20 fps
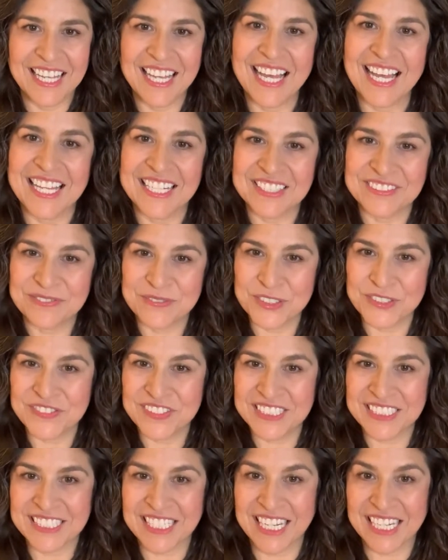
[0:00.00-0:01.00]
had of moving
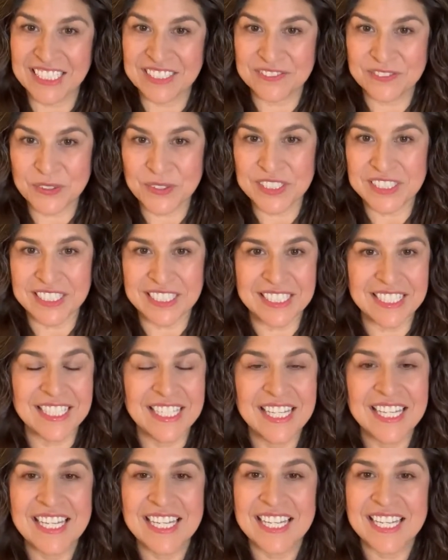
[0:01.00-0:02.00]
to California
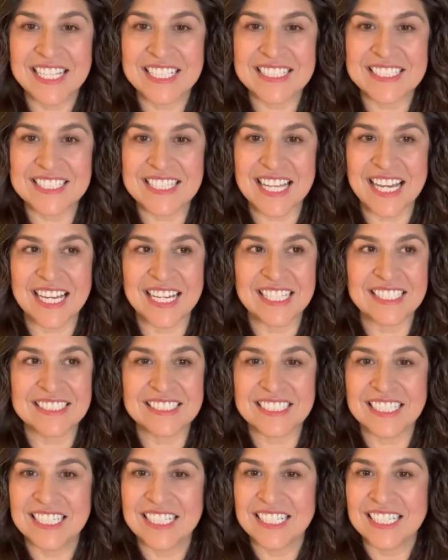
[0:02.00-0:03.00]
is that
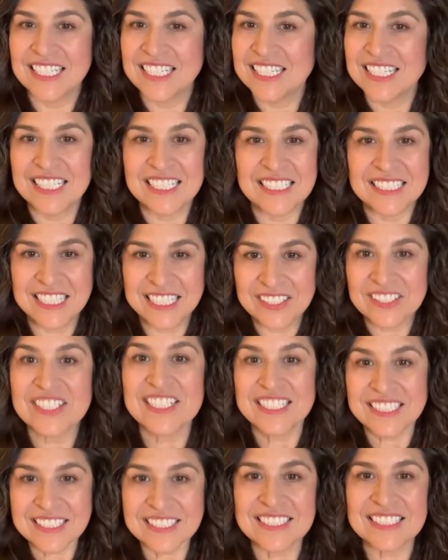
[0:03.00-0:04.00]
there
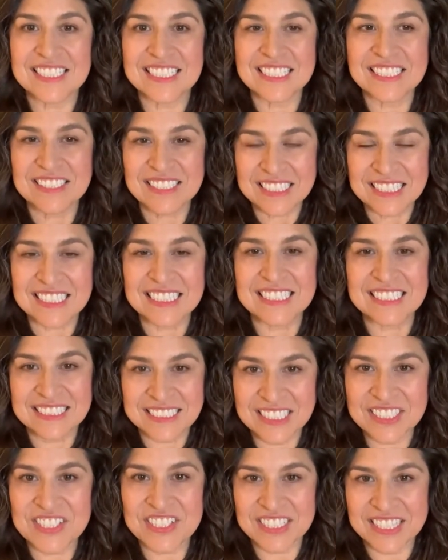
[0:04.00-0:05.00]
is the,
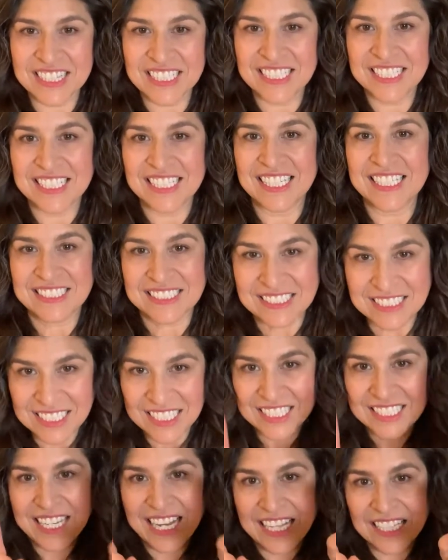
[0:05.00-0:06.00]
such a thing as
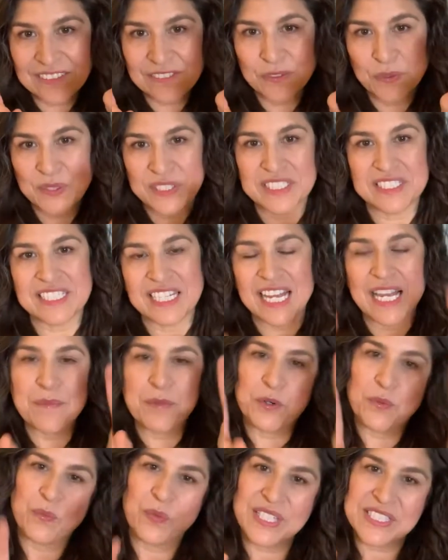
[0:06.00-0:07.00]
California time
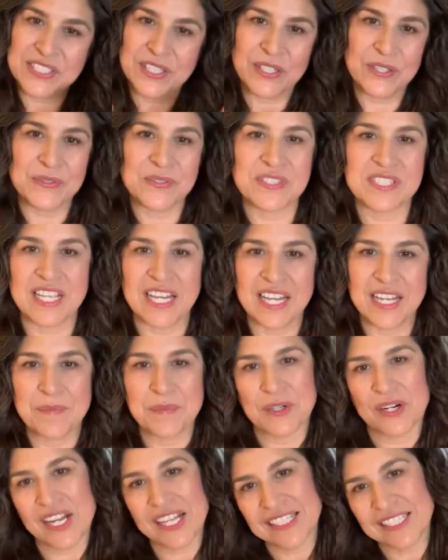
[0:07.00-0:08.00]
or West Coast time
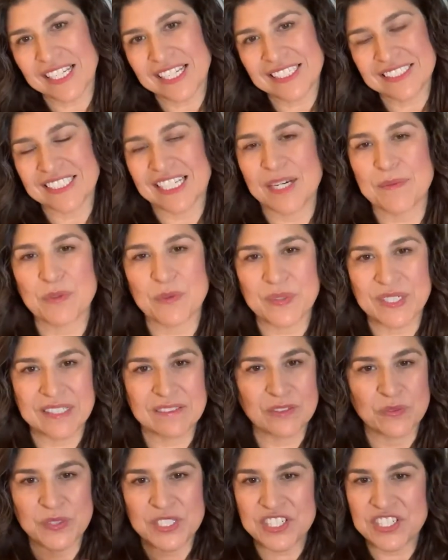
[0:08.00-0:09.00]
or LA time or
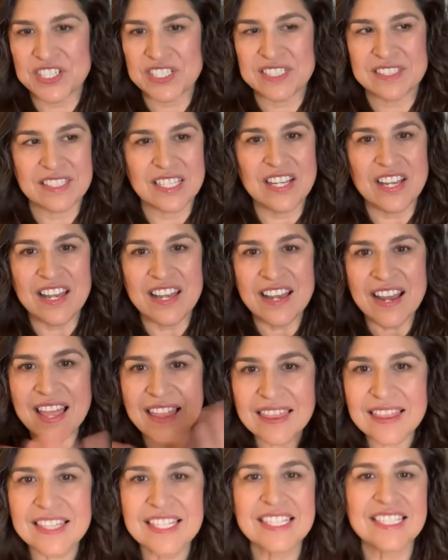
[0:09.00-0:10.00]
whatever, which is
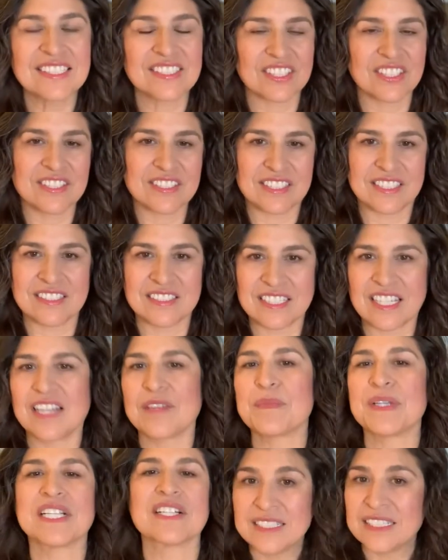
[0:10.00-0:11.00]
nothing starts on time
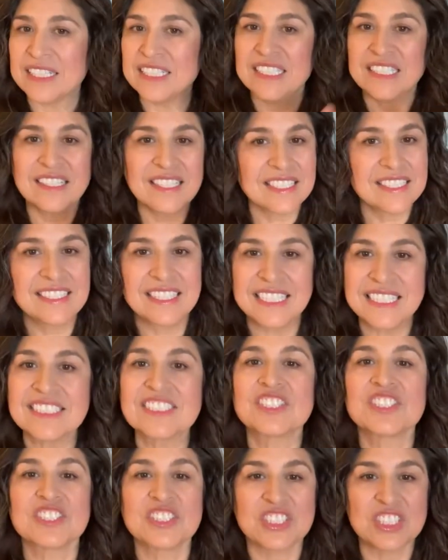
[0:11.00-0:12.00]
here. Like things
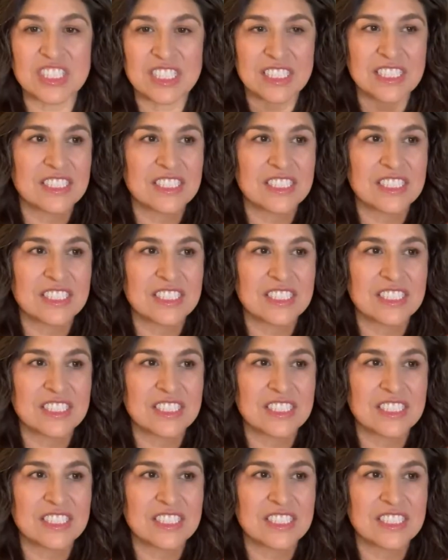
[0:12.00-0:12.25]
just